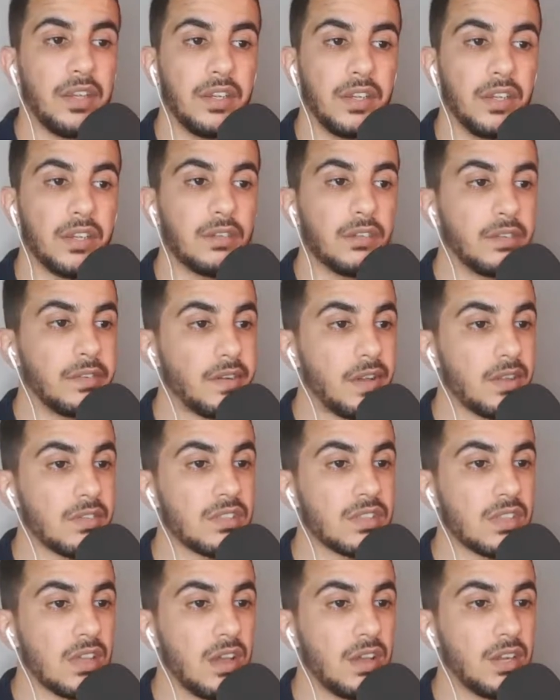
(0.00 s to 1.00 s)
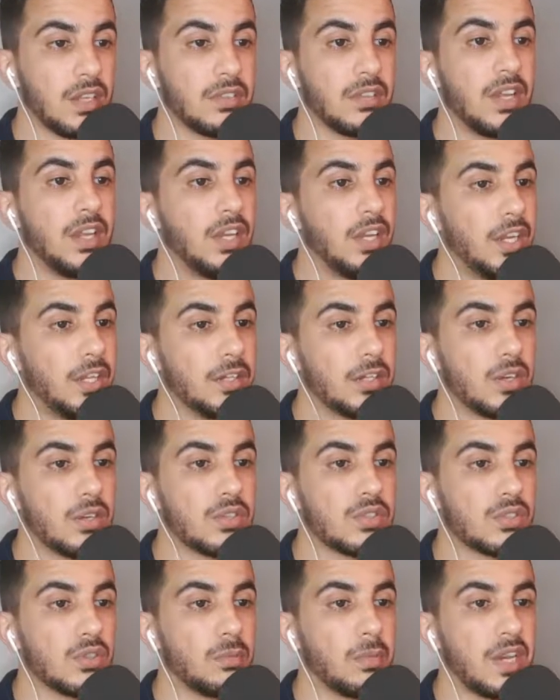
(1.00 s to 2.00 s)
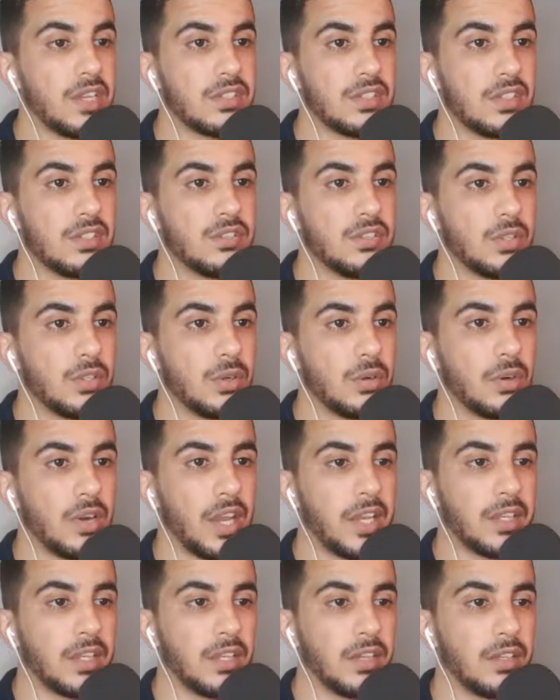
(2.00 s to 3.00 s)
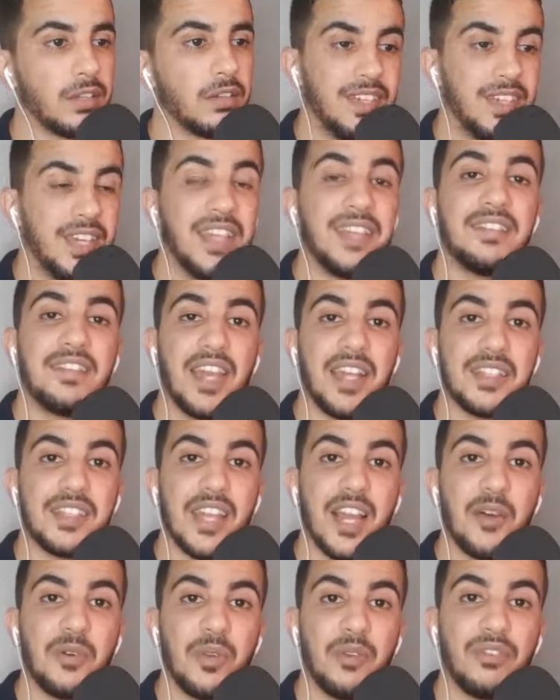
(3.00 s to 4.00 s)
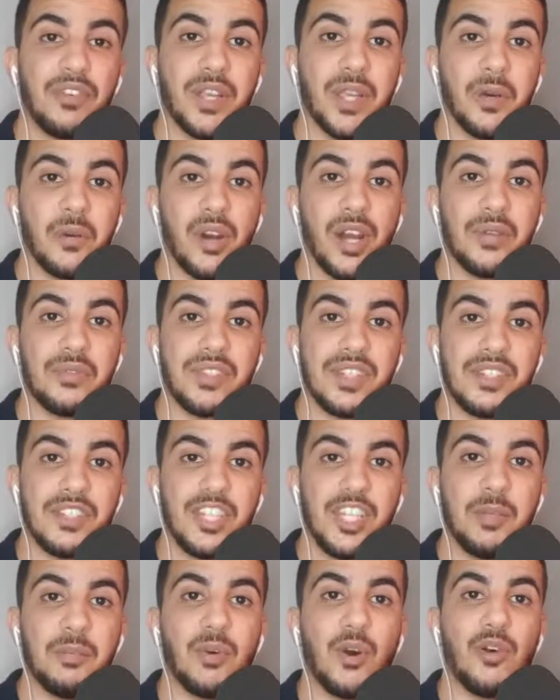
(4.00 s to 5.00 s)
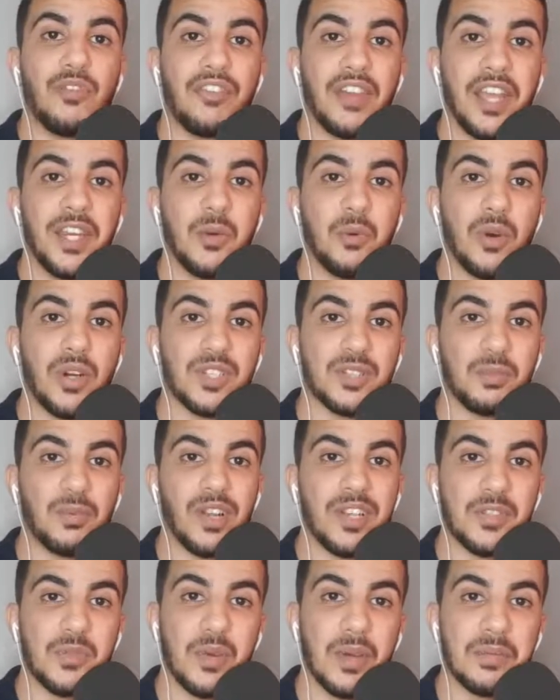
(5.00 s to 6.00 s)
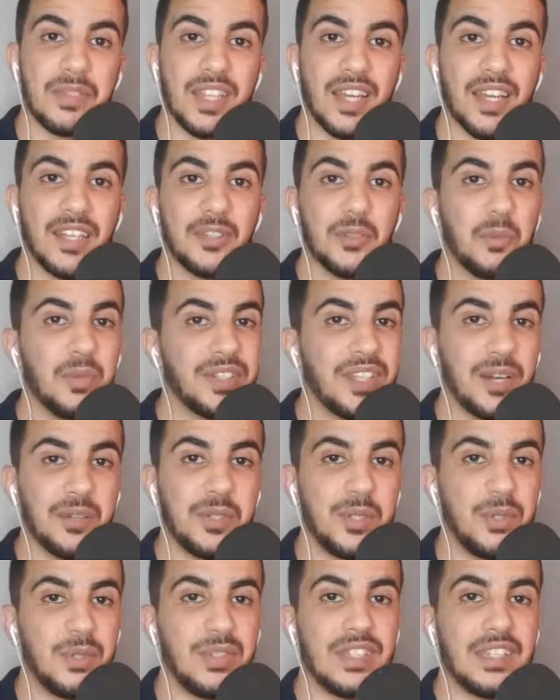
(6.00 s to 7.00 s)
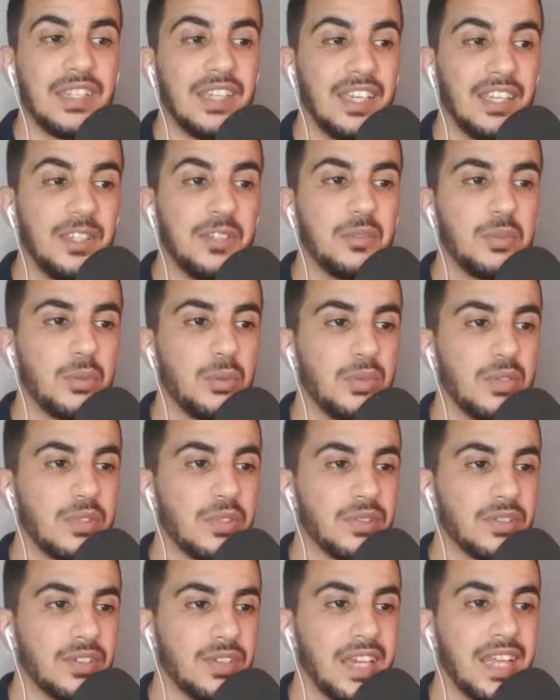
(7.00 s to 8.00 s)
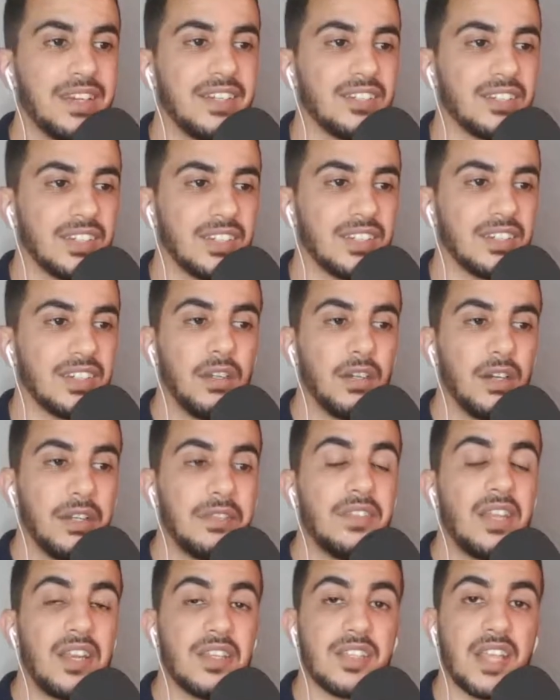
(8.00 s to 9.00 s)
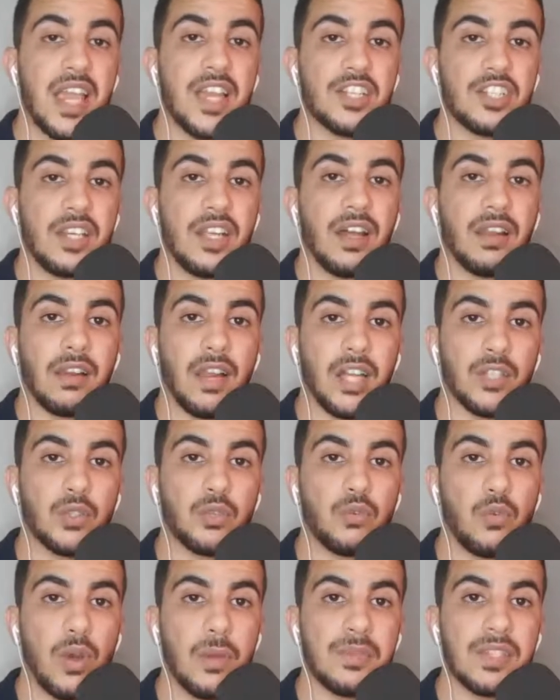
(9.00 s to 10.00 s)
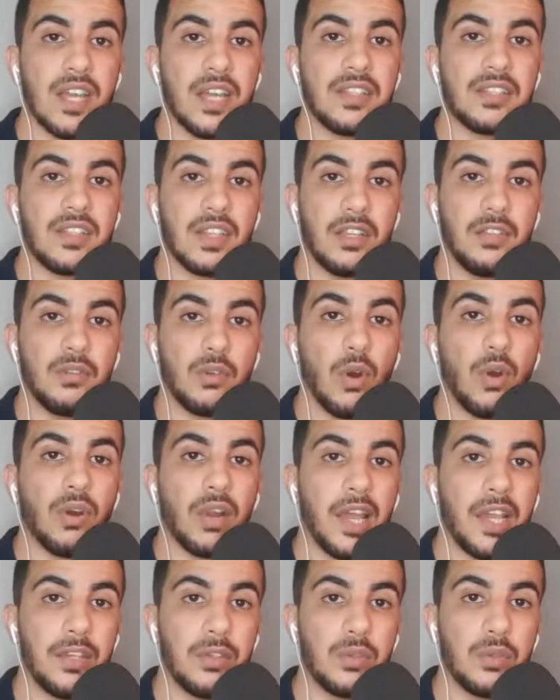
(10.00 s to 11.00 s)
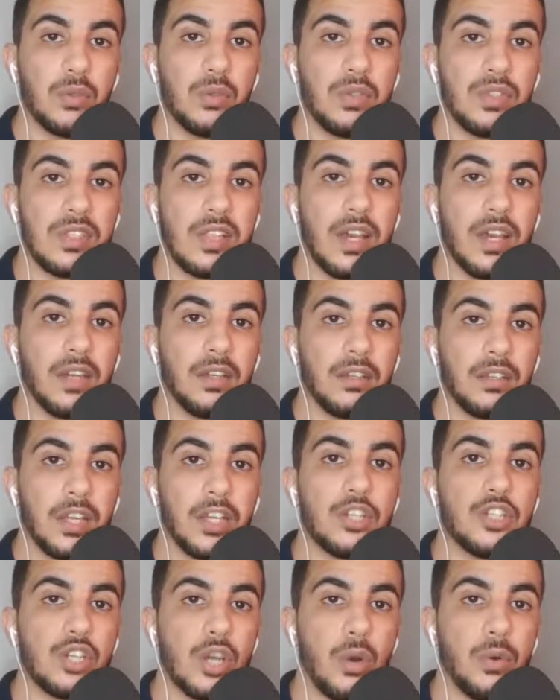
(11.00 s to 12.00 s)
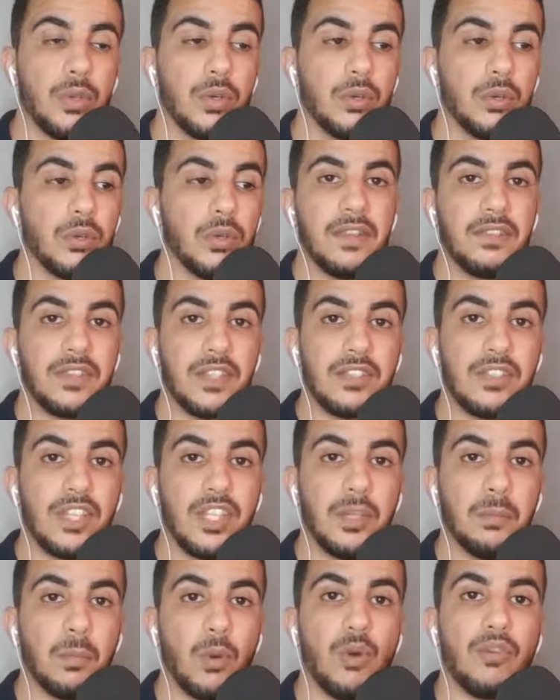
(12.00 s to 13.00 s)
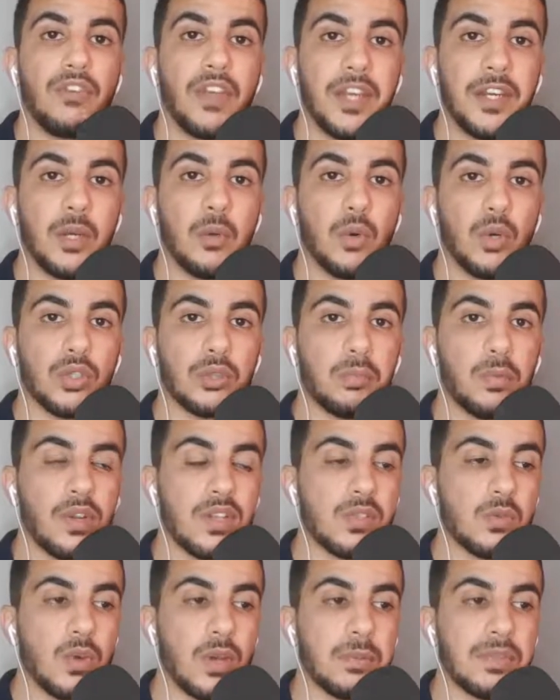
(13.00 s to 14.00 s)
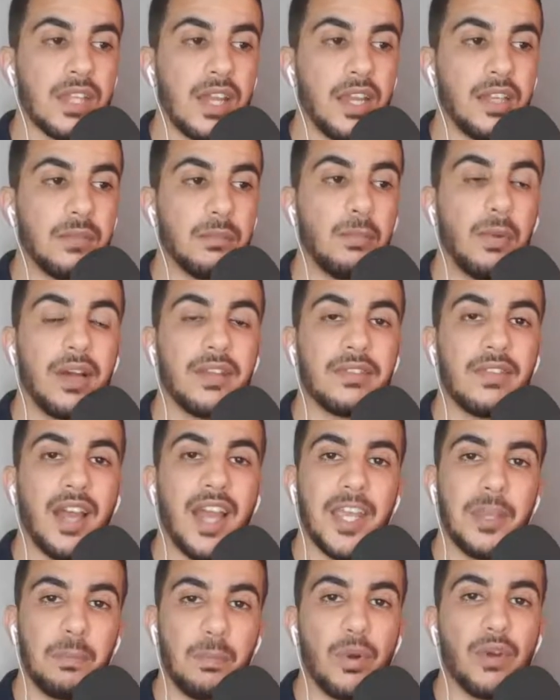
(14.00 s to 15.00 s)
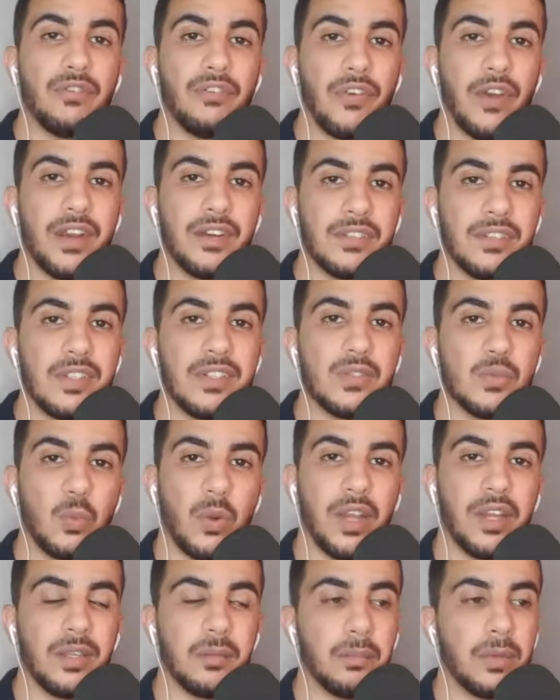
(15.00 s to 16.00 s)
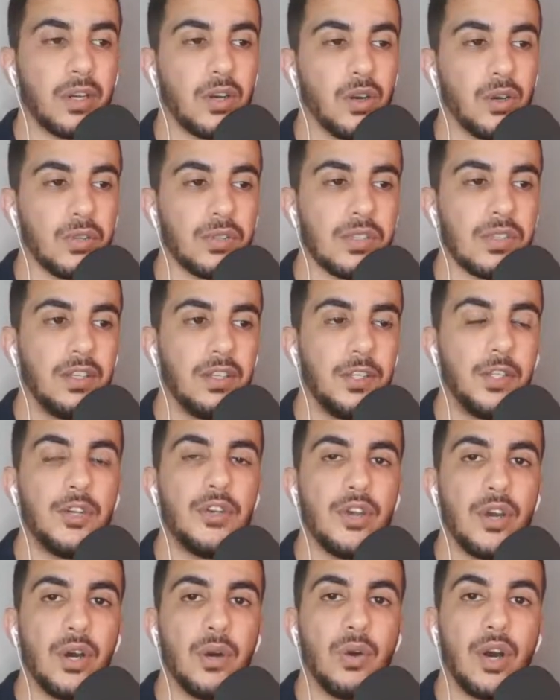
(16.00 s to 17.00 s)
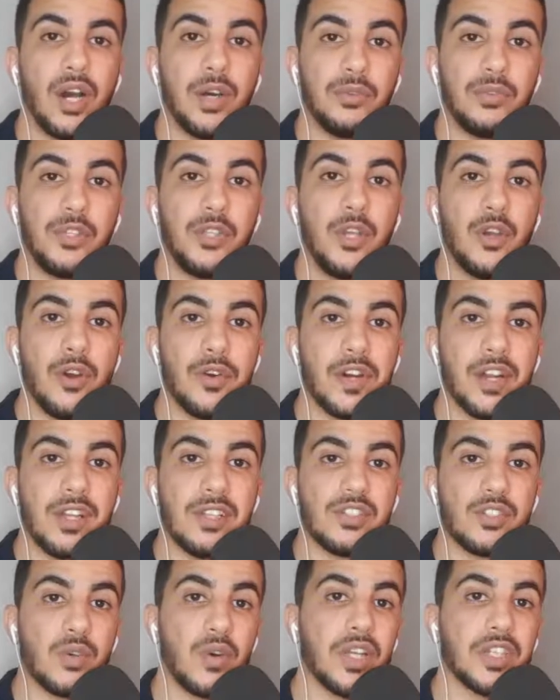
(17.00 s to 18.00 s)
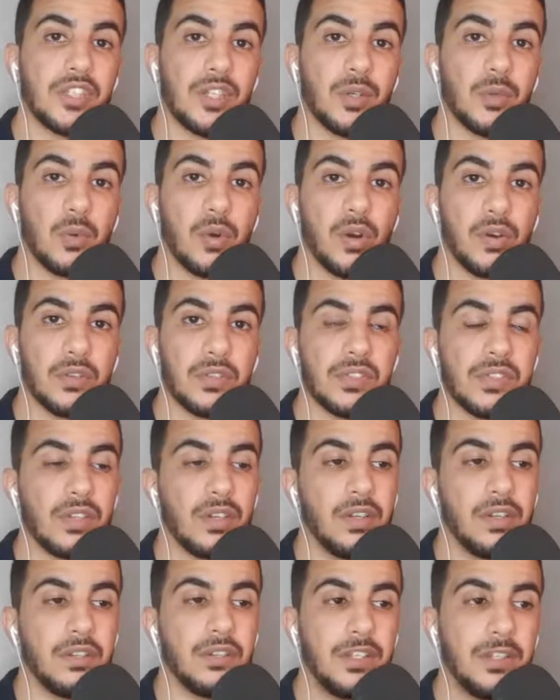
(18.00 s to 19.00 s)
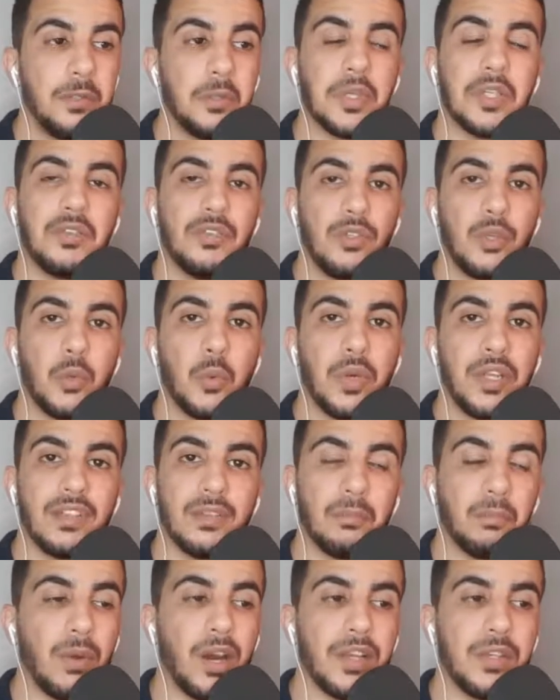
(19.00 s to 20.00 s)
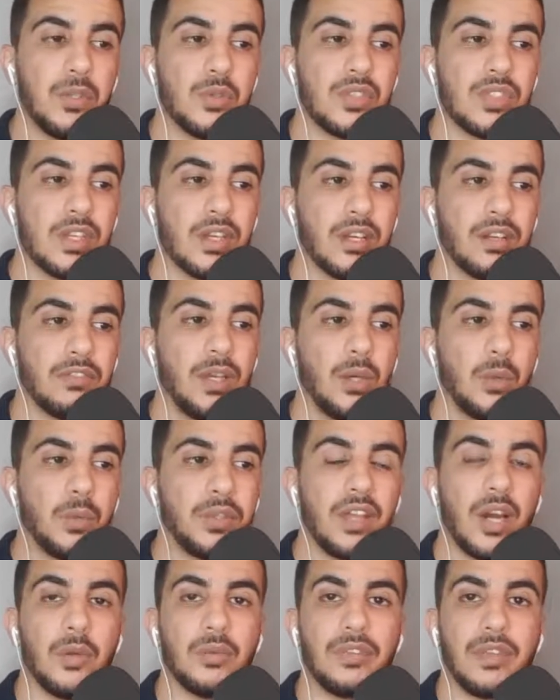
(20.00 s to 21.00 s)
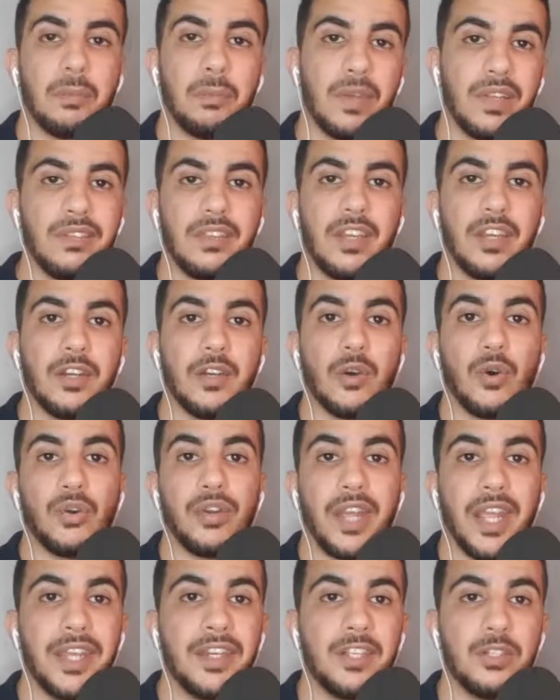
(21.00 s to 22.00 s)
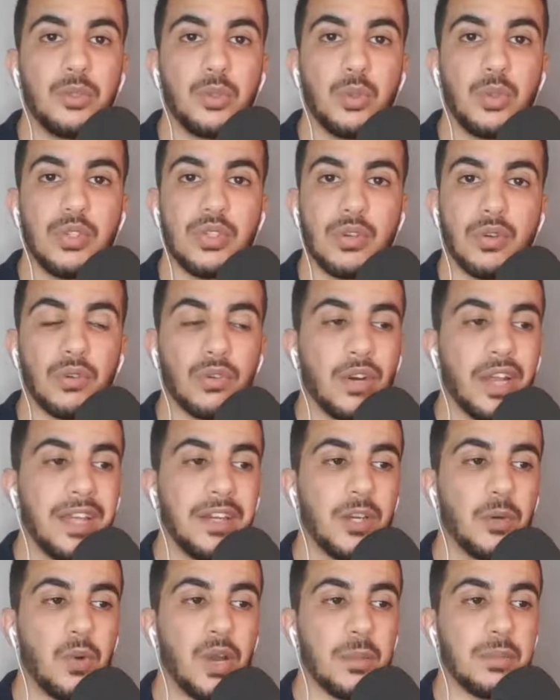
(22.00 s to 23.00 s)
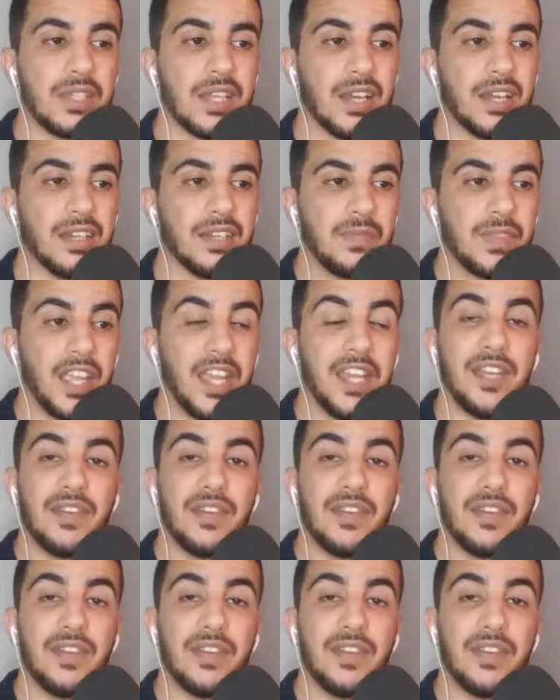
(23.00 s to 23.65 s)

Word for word: here and install it and customize it to your liking. And that's how you figure out the theme of any WordPress website without using any tools or anything. And there is actually a lot of websites and online tools that can show you the theme of any WordPress website, but I prefer this way because you know how the URL structure works and you can do it by yourself without depending on any tools or any website. And